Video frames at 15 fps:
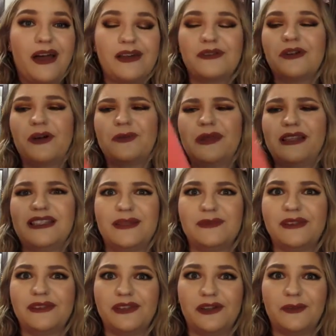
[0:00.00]
I don't know, but that seems
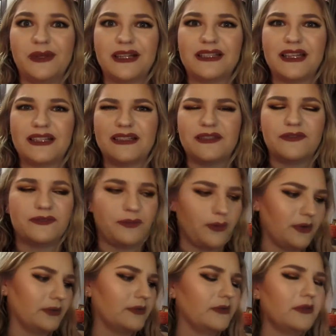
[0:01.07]
a little bit excessive
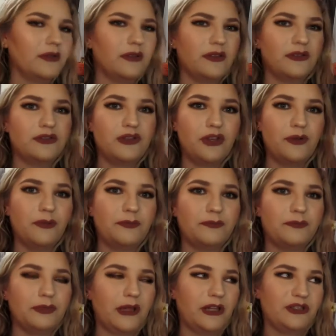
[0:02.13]
for 2
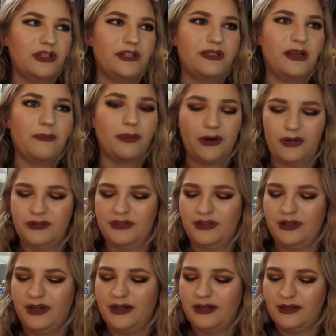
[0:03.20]
blushes, a
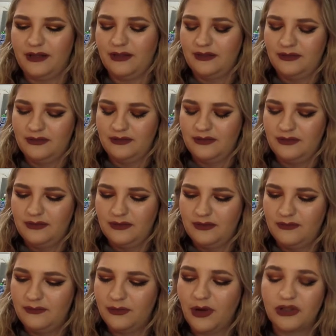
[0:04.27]
bronzer, and a
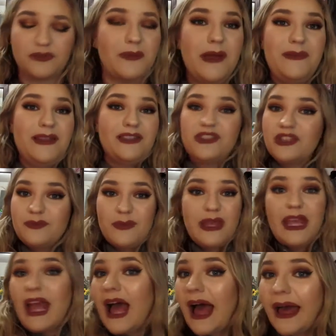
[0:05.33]
brush. Maybe that's just
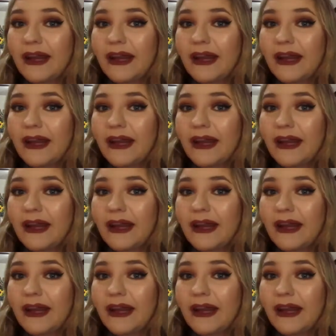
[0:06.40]
me.